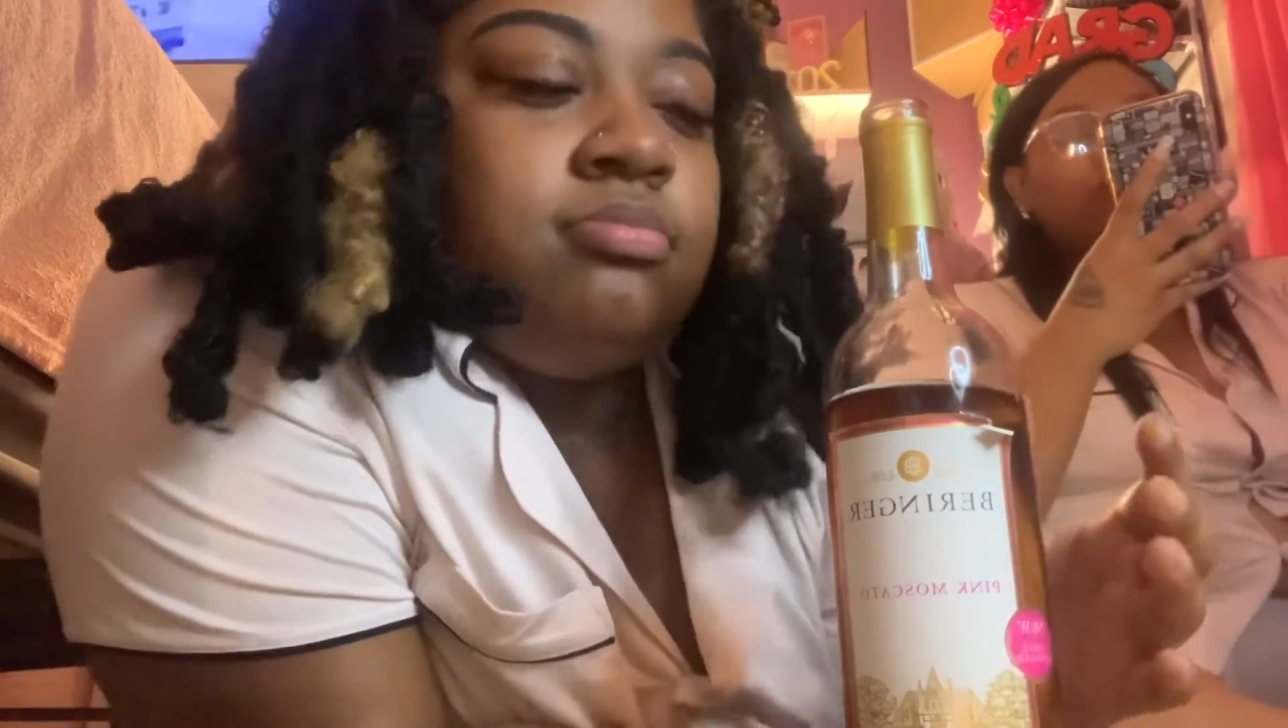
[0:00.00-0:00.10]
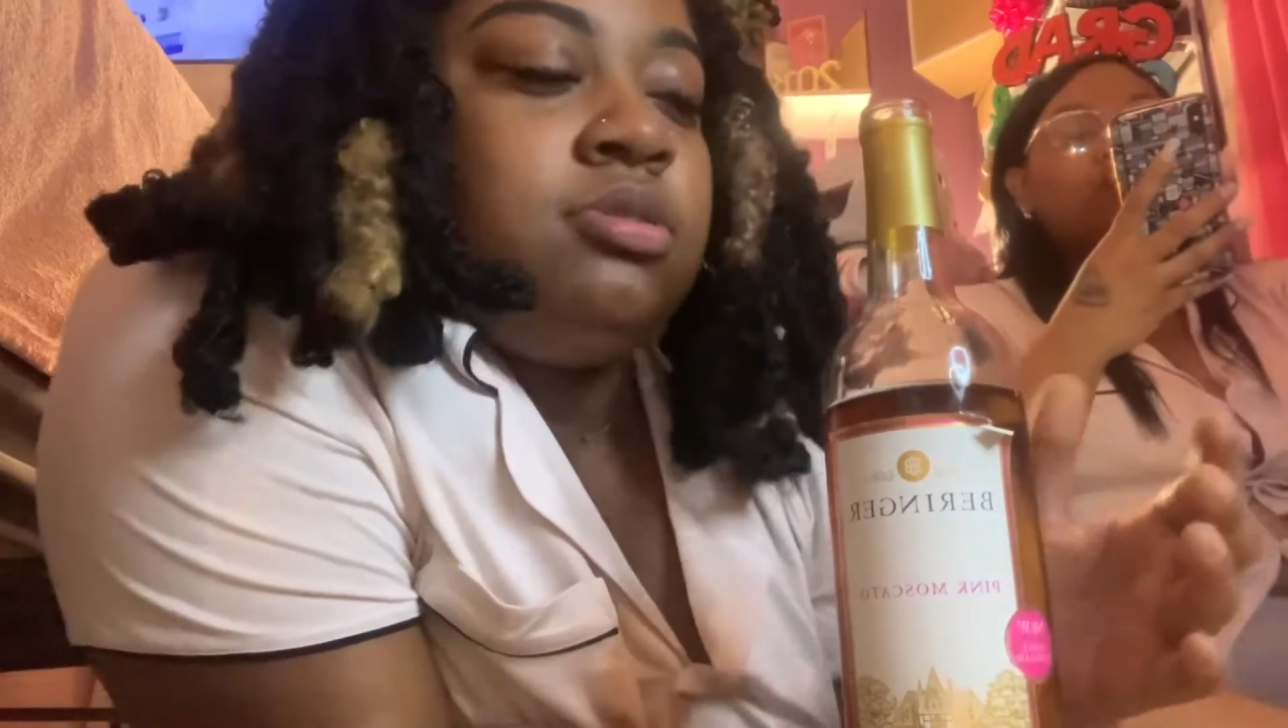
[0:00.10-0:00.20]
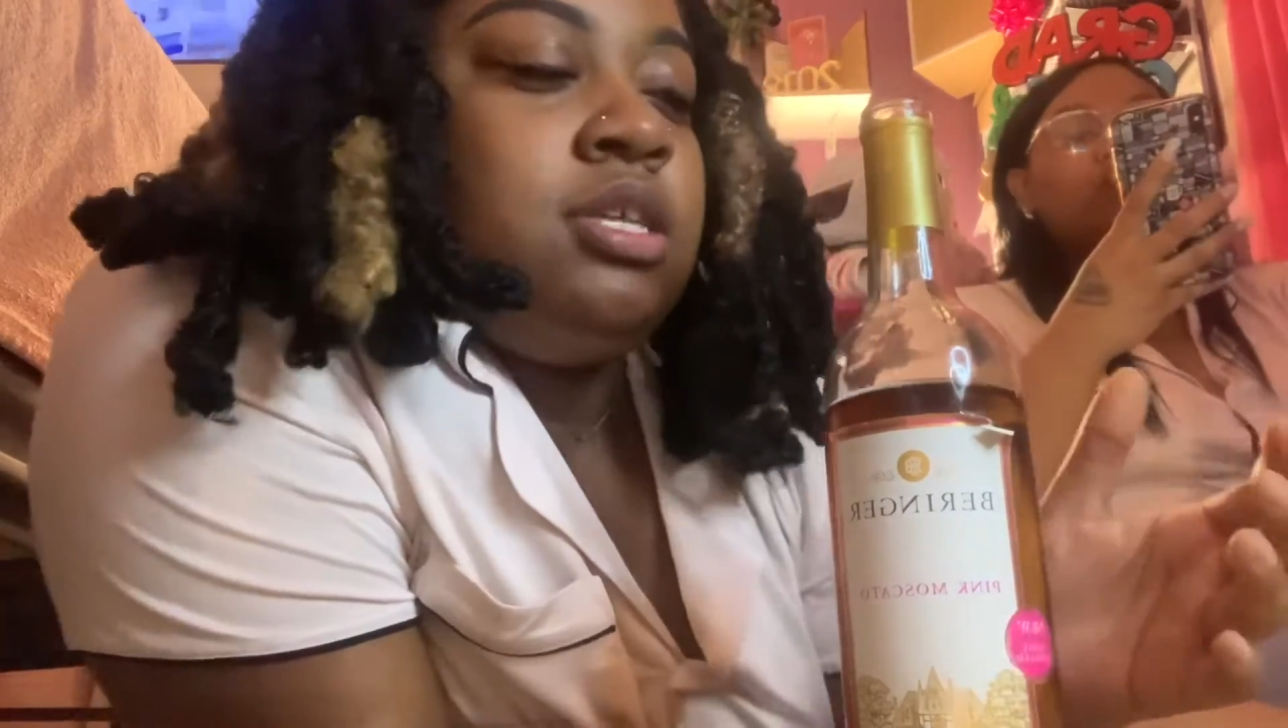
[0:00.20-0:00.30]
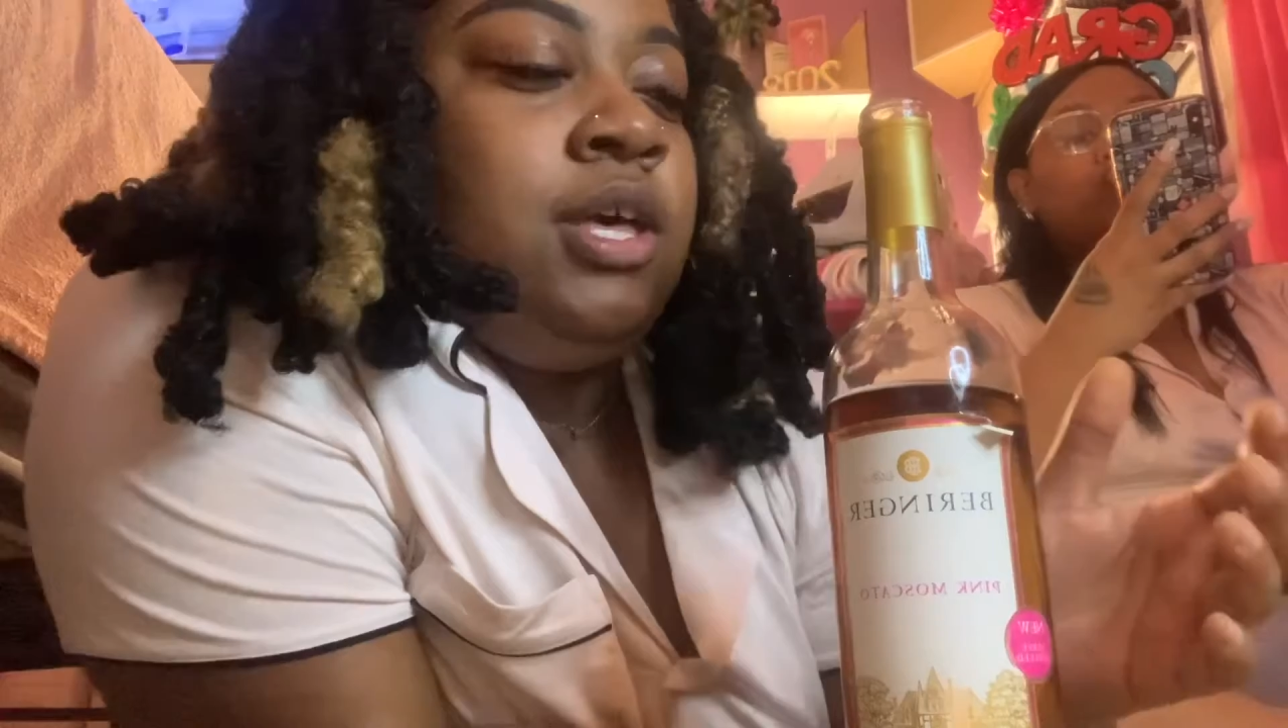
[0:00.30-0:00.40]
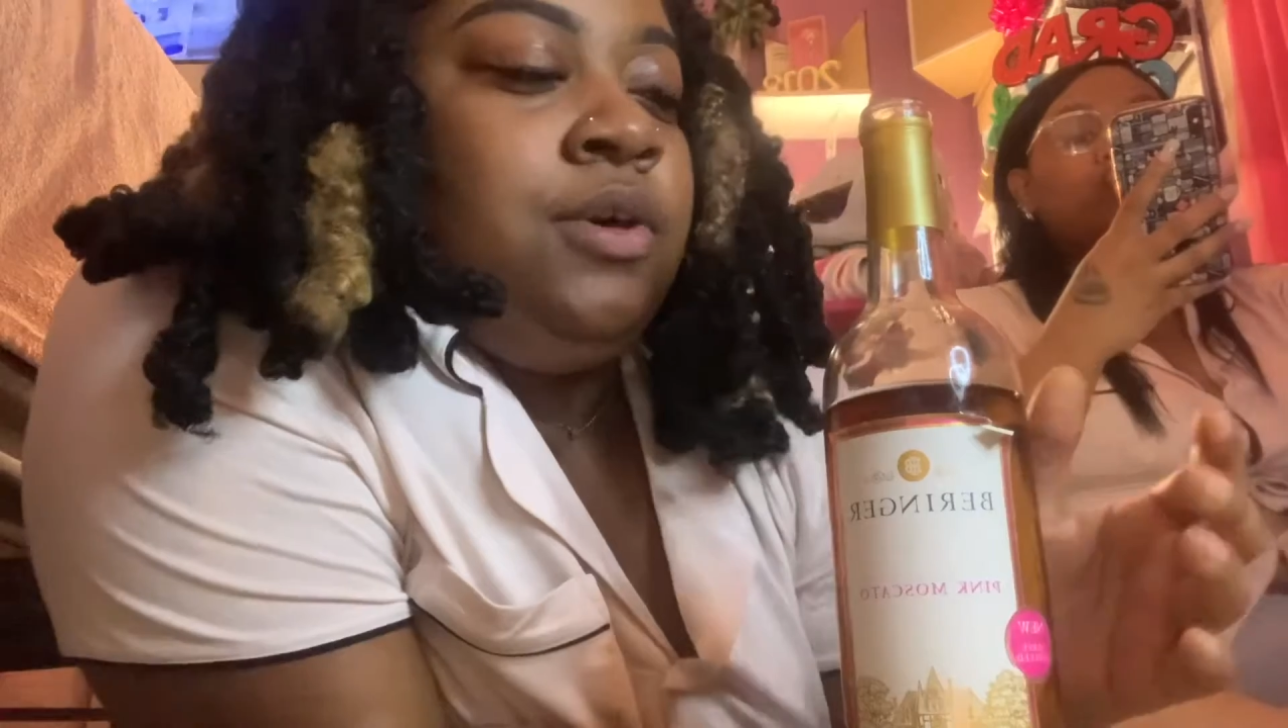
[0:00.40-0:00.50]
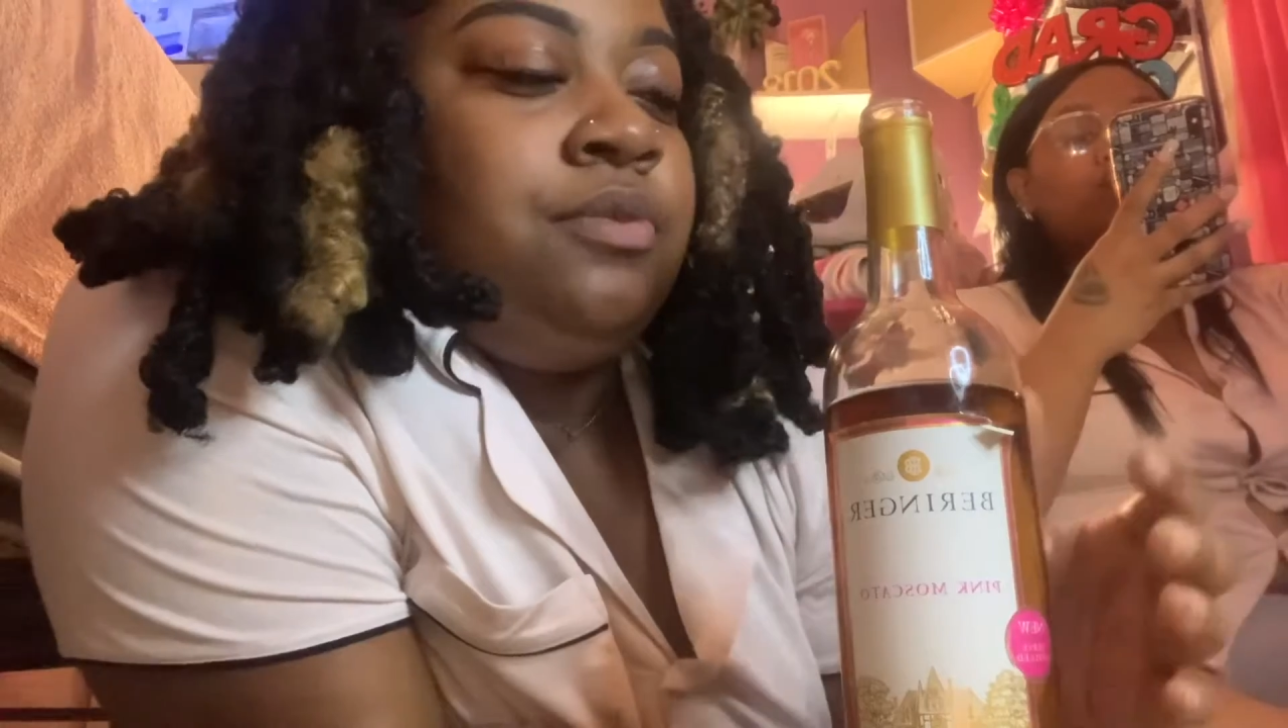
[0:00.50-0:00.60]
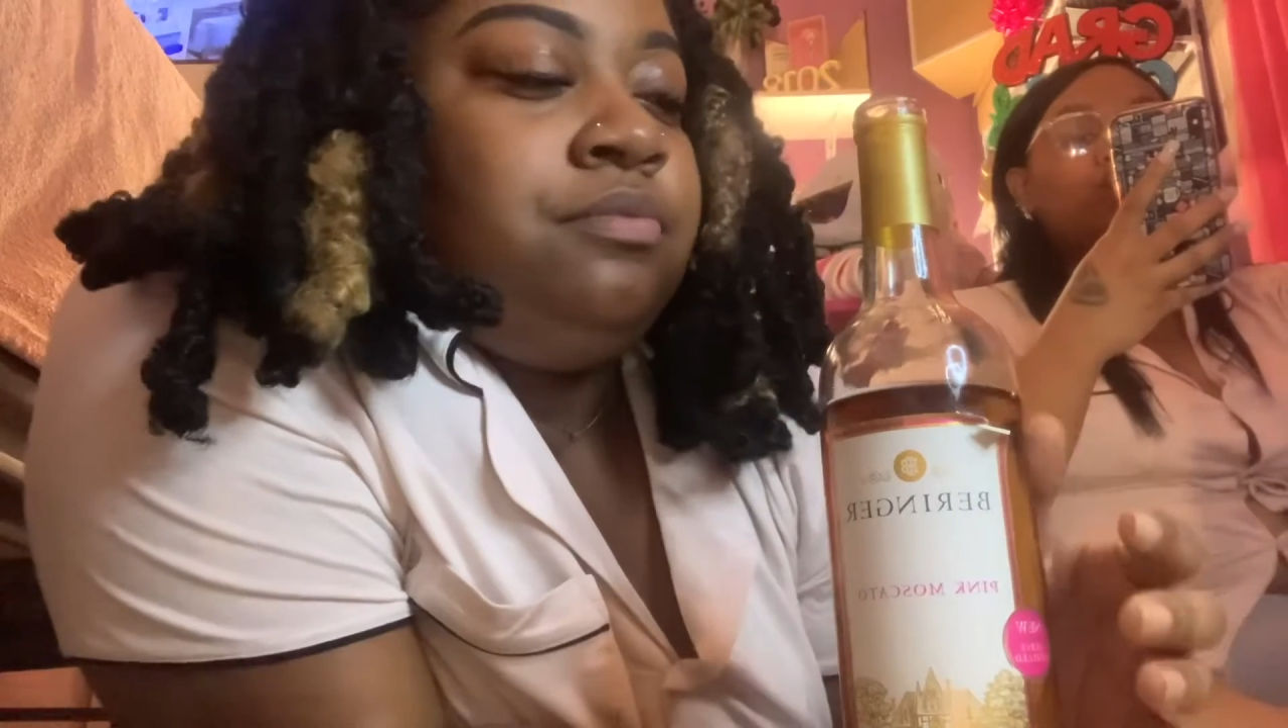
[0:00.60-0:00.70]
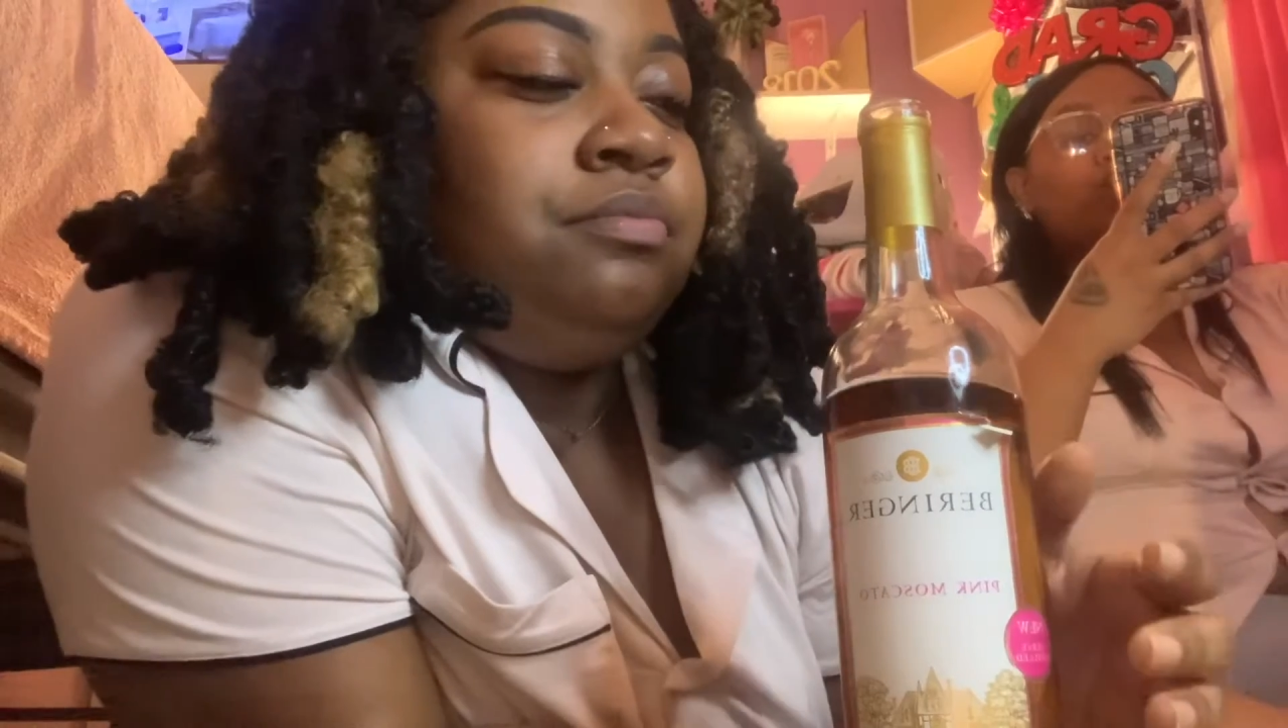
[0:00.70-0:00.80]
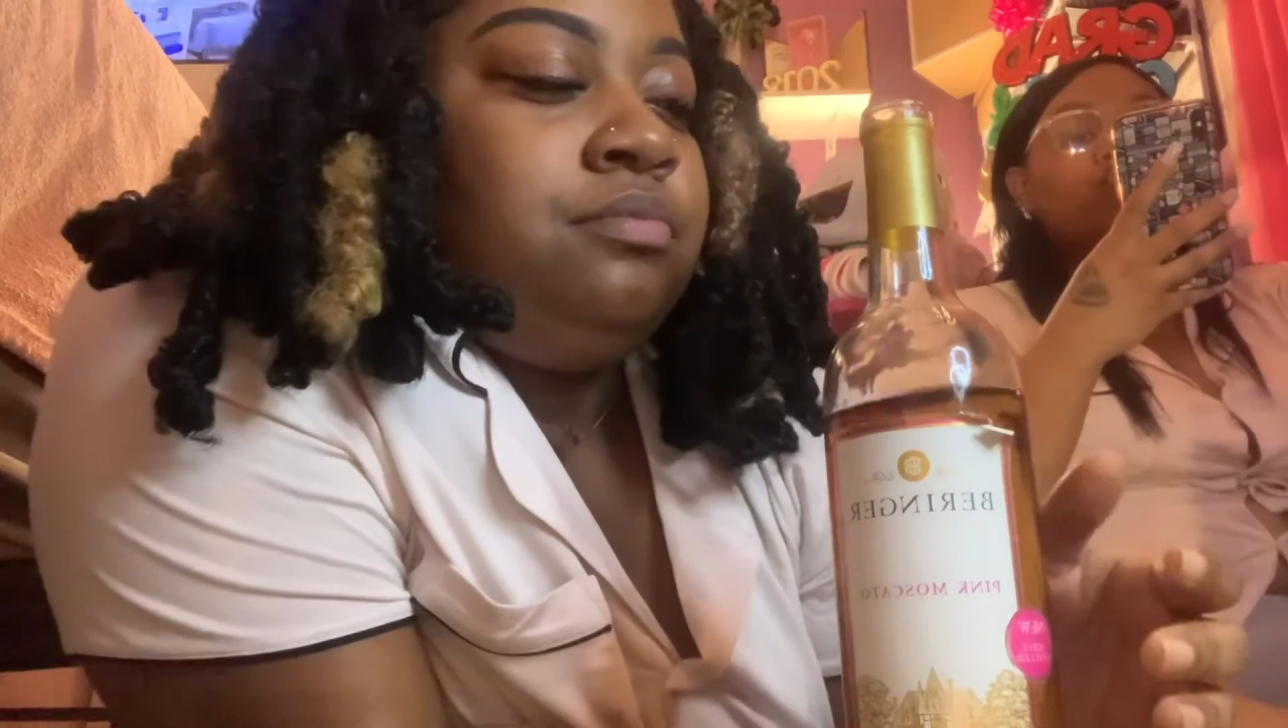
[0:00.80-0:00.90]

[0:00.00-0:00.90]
So...